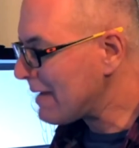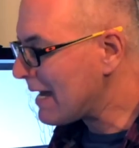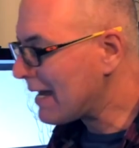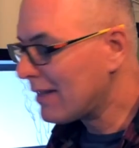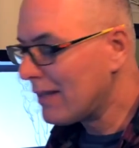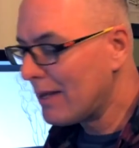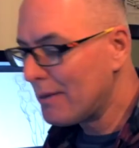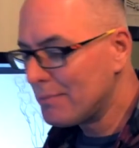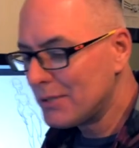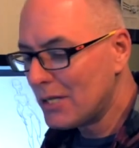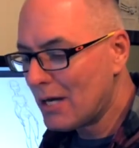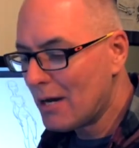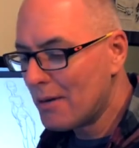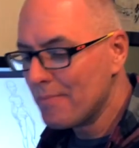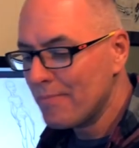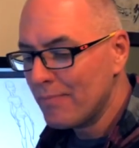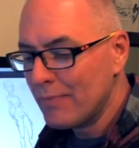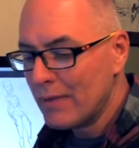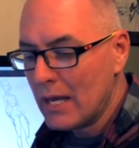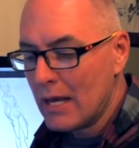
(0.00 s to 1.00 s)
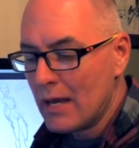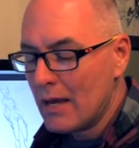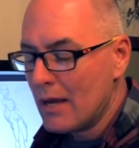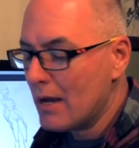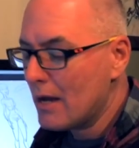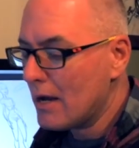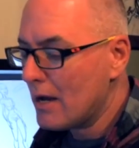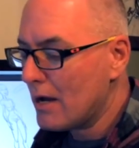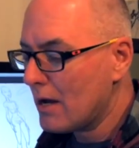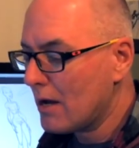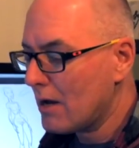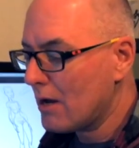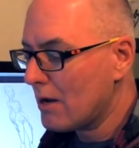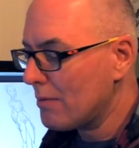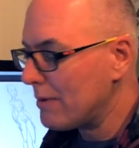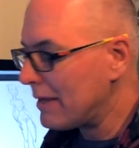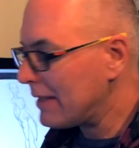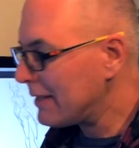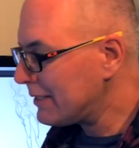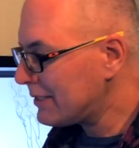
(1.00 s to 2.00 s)
Mac laptop.
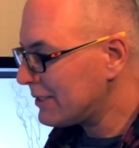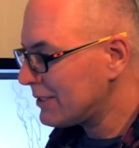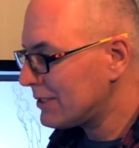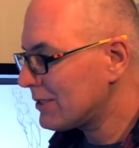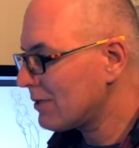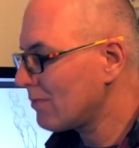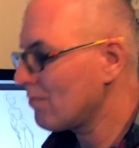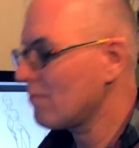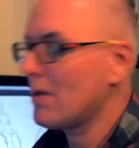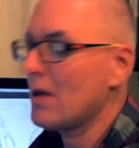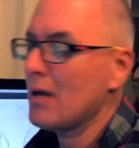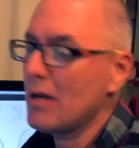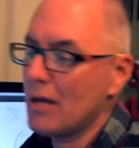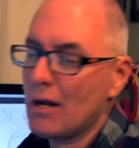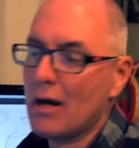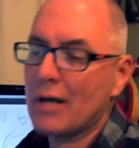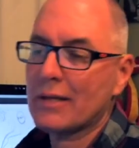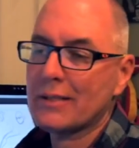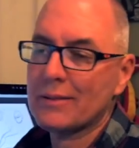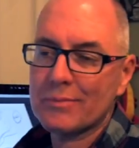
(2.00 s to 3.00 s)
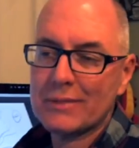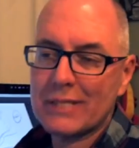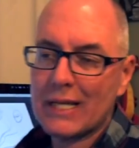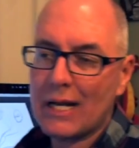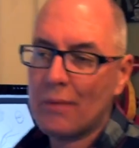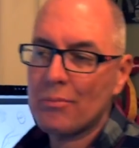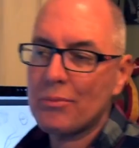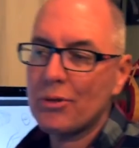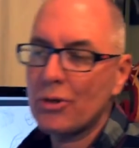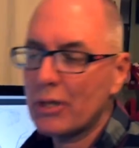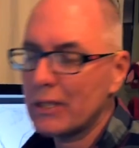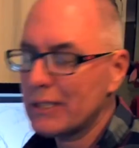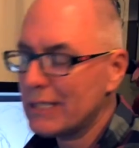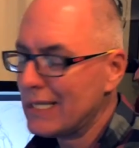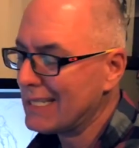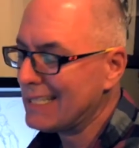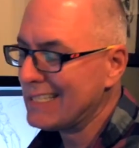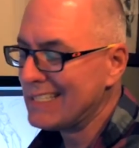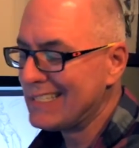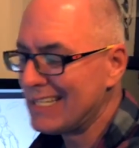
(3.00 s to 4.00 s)
Uh, and this is a, an awesome setup. You can
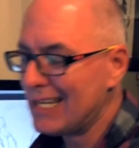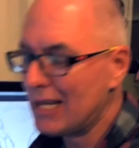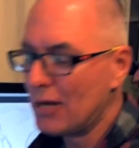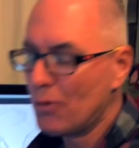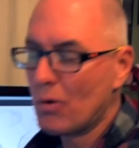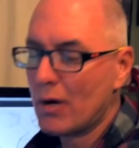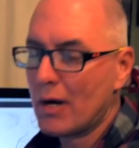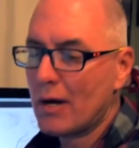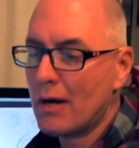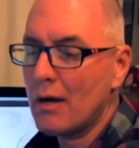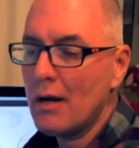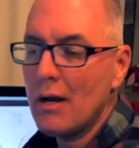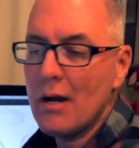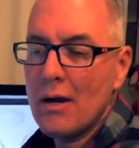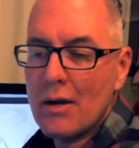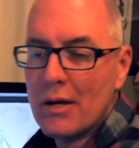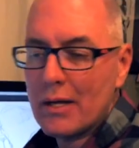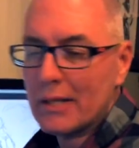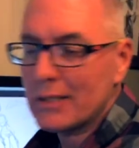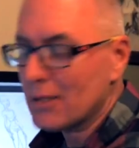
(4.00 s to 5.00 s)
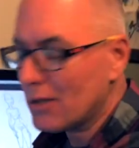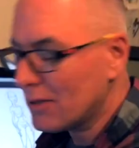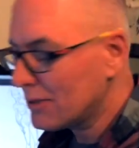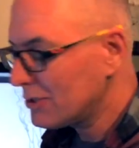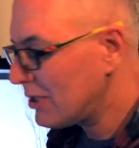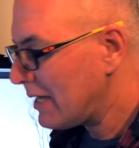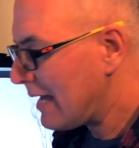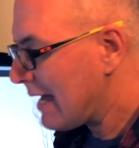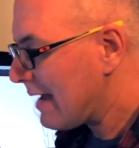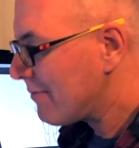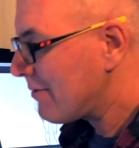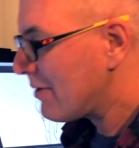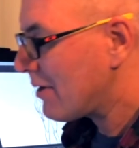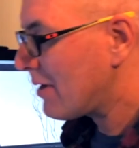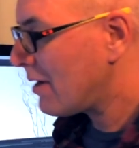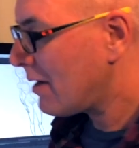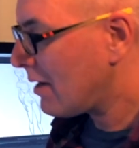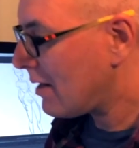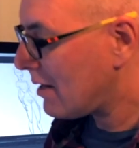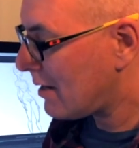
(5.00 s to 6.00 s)
take this anywhere as long as you have
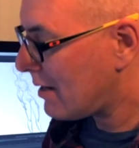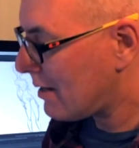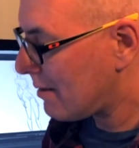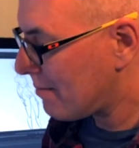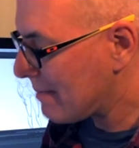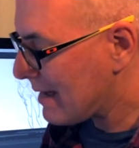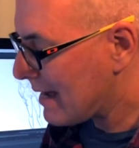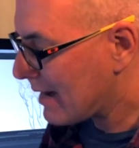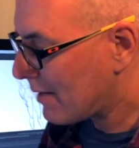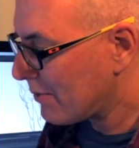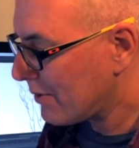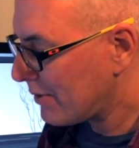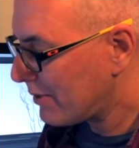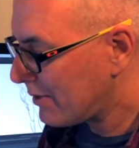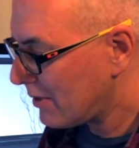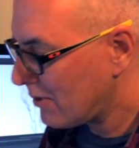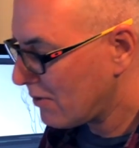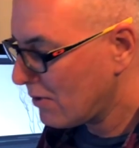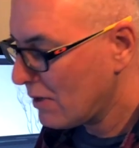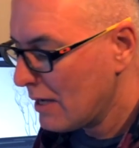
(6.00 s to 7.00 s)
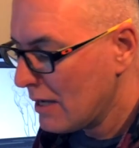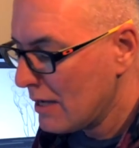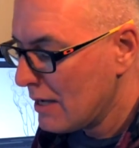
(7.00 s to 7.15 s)
your uh, Mac with you